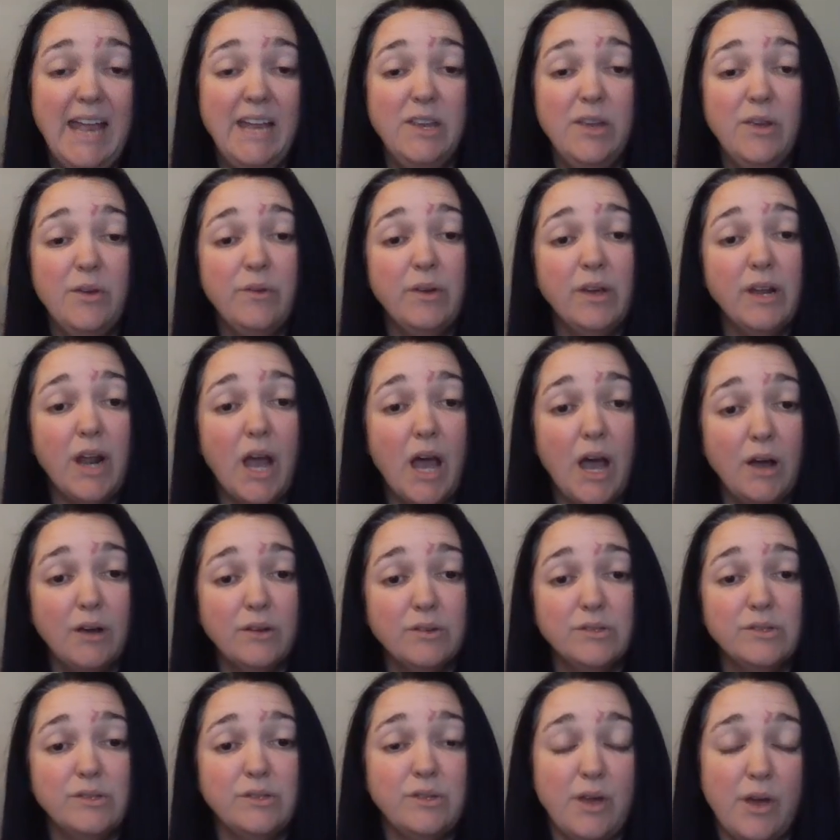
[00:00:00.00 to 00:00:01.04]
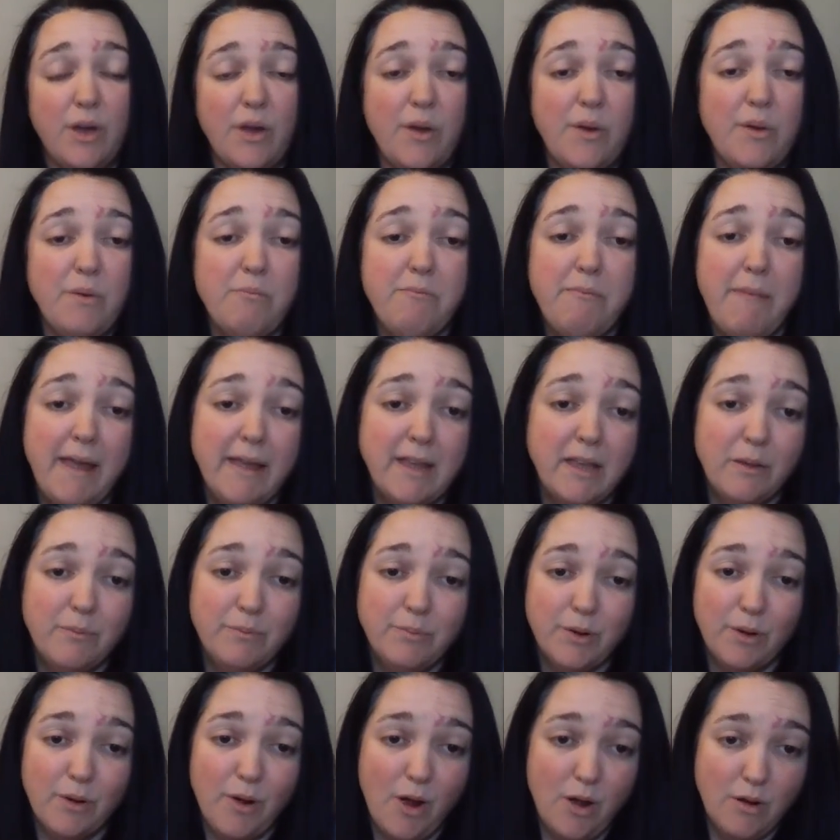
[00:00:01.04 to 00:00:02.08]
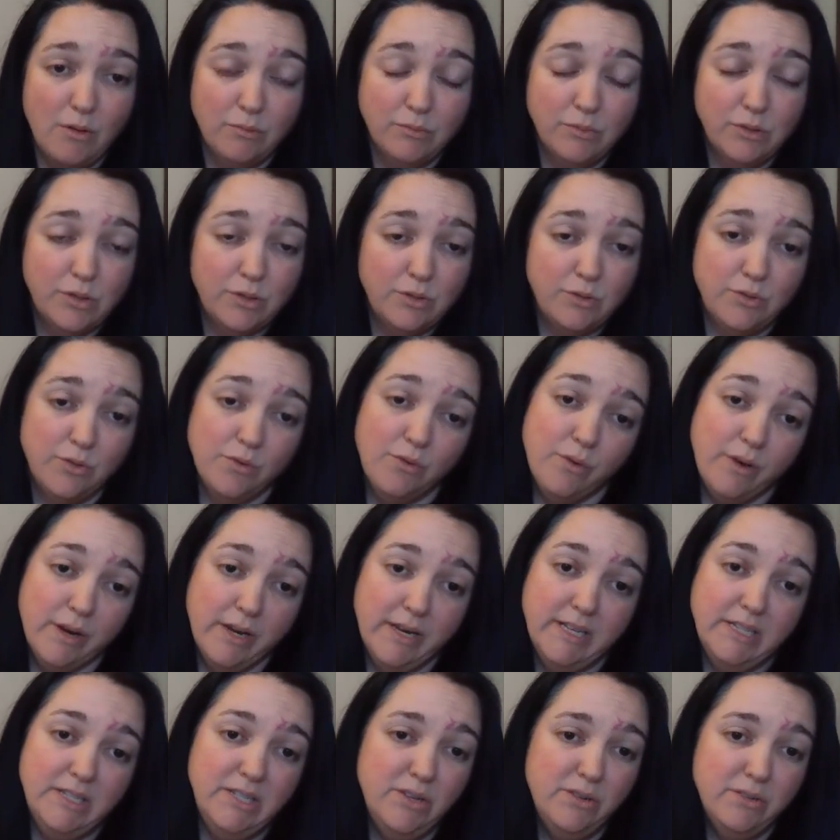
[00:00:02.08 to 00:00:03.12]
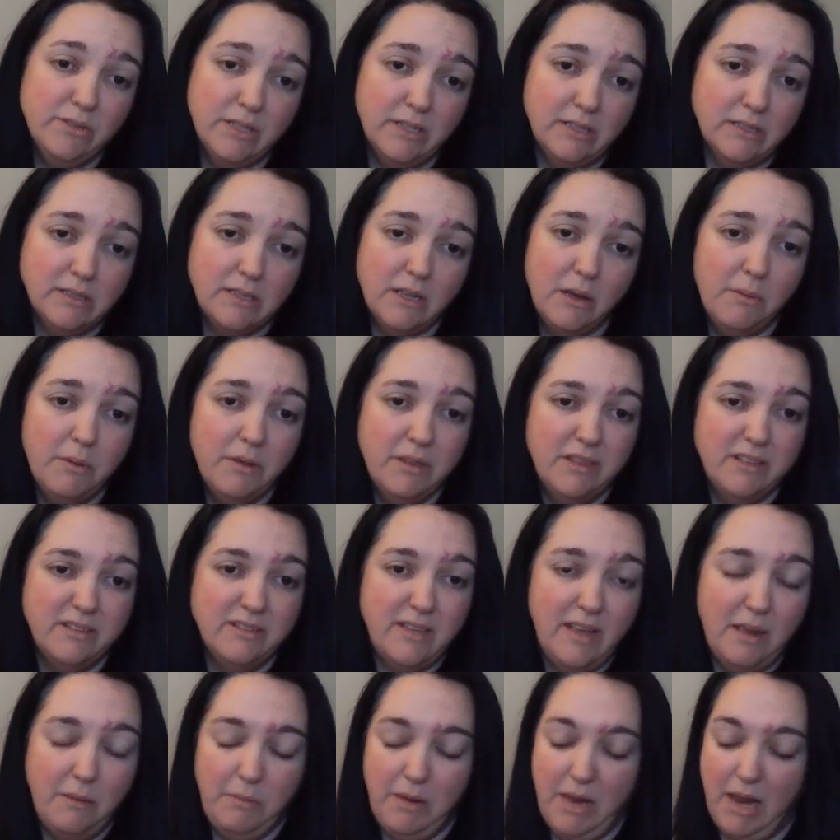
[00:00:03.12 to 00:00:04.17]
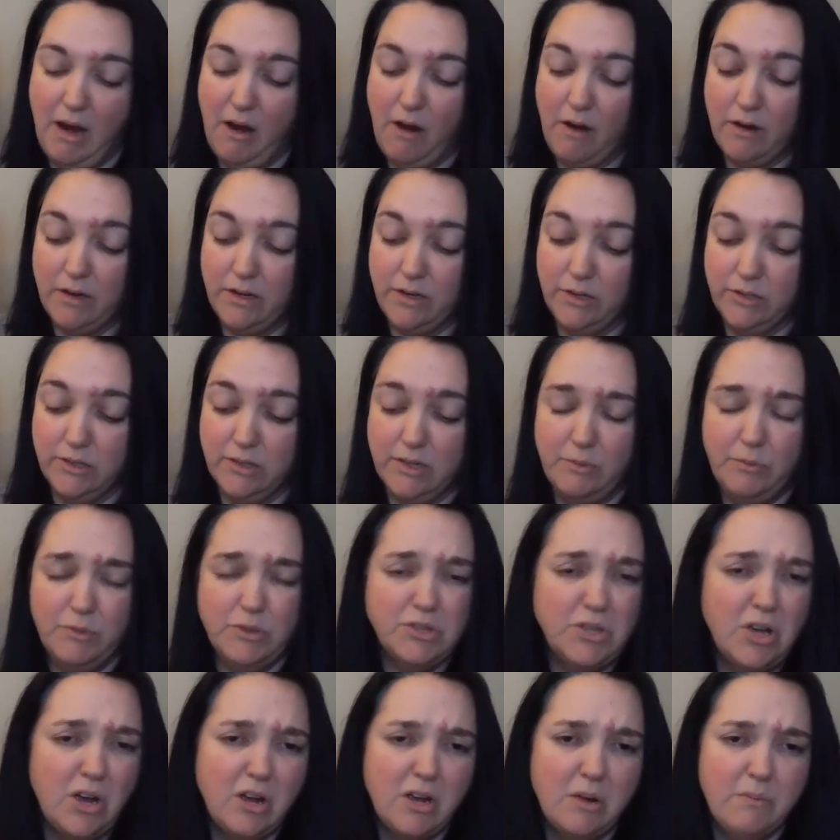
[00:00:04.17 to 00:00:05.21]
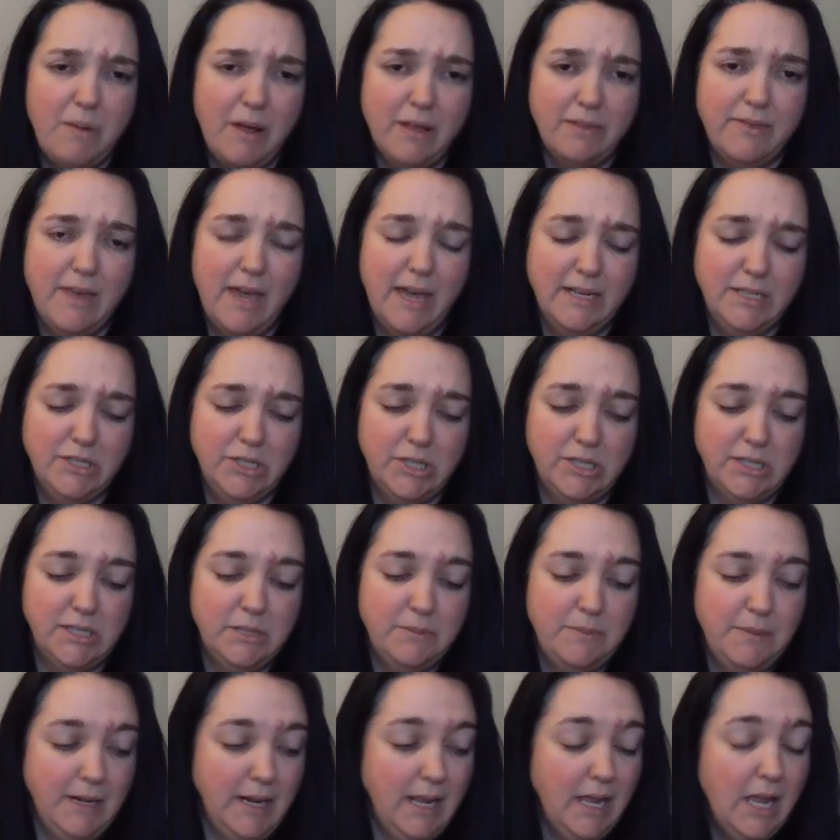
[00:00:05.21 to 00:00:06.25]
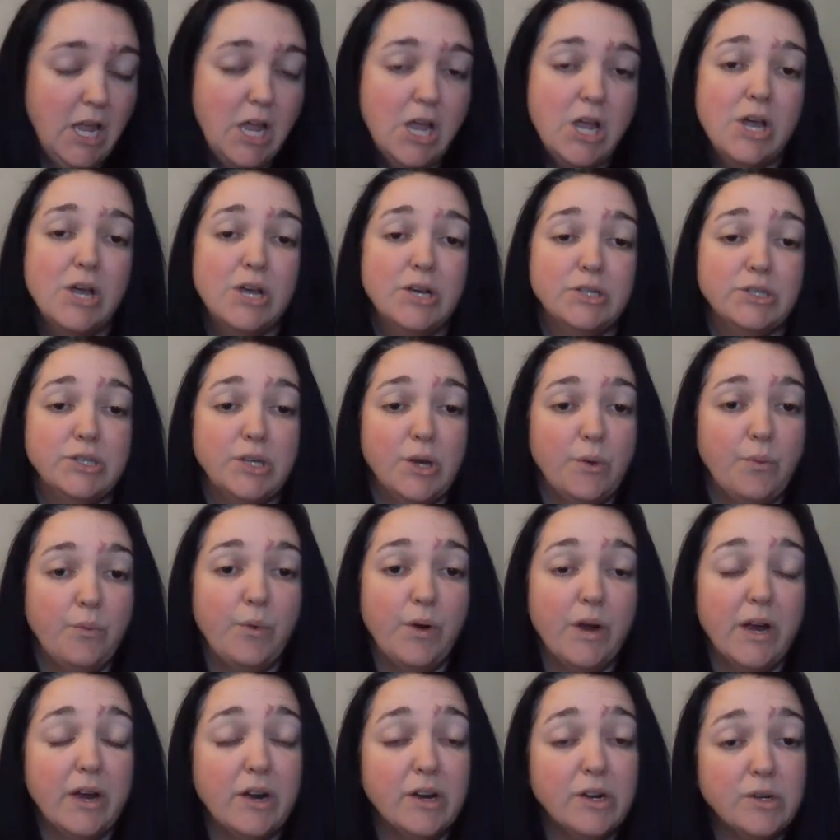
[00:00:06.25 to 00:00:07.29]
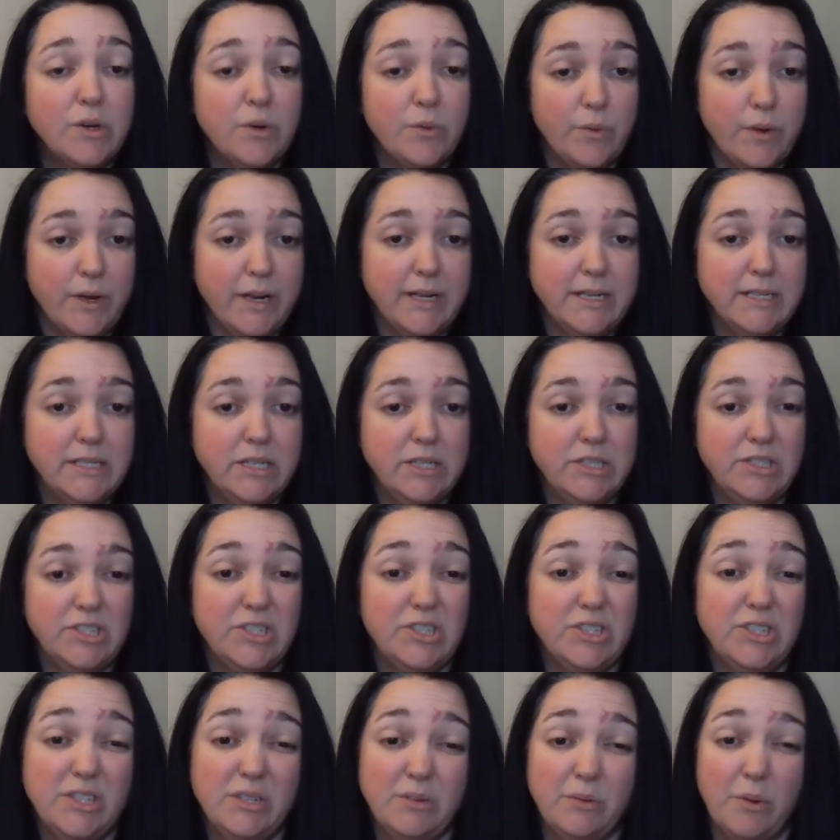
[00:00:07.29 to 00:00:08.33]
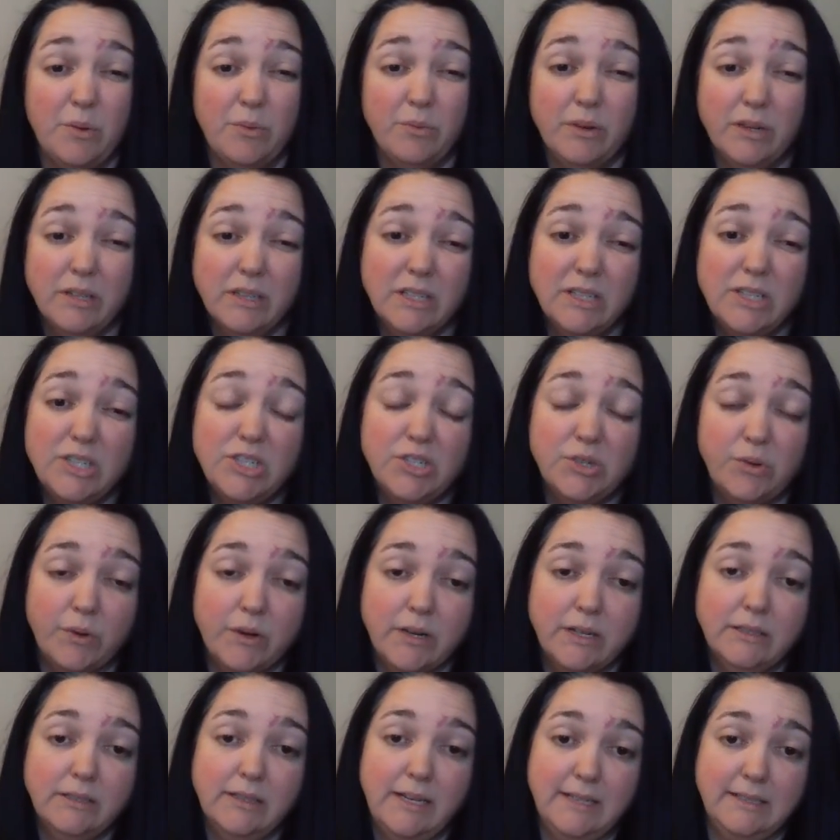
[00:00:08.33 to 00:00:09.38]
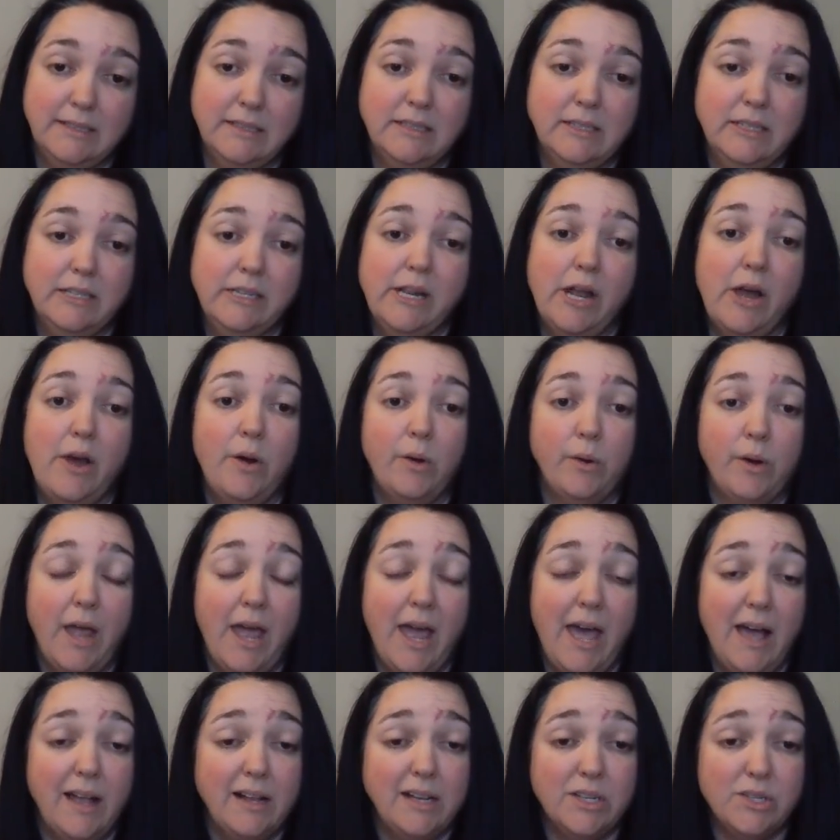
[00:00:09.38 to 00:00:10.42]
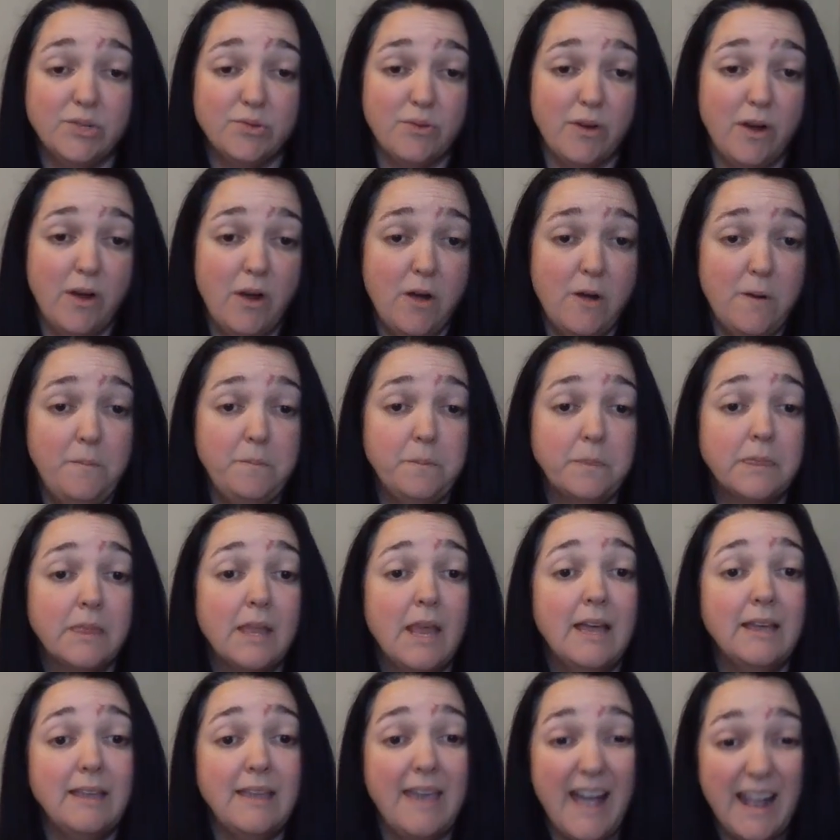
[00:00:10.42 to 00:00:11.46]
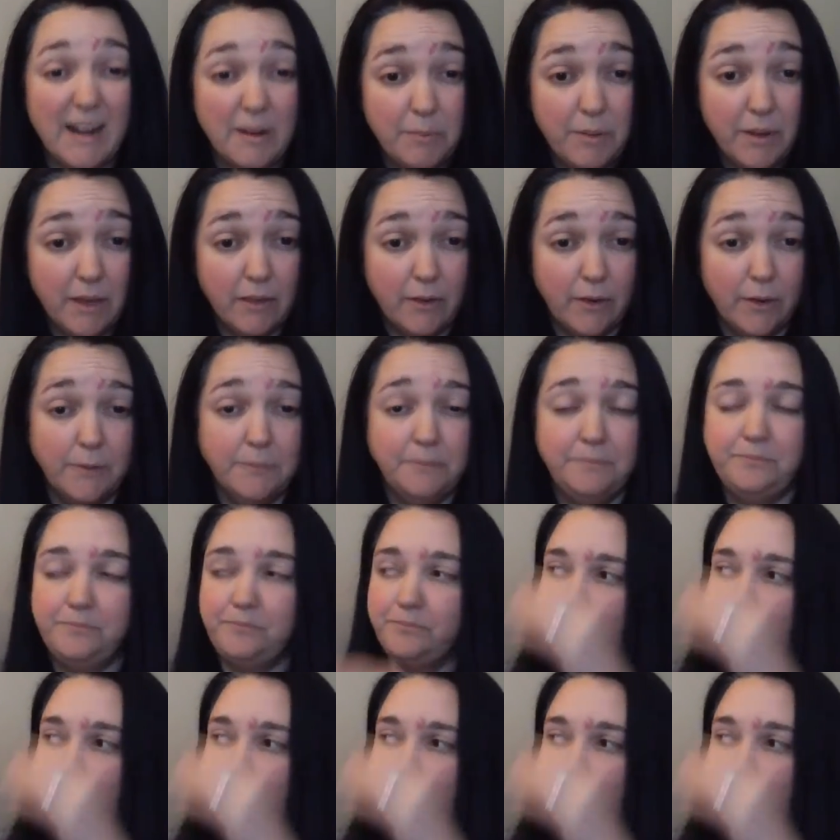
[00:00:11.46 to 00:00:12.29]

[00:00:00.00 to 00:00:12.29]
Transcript: and you can also make up your own stories using some of the same characters. And we'll talk about that in just a minute. So we're going to just do a really short lesson on how to draw a caterpillar.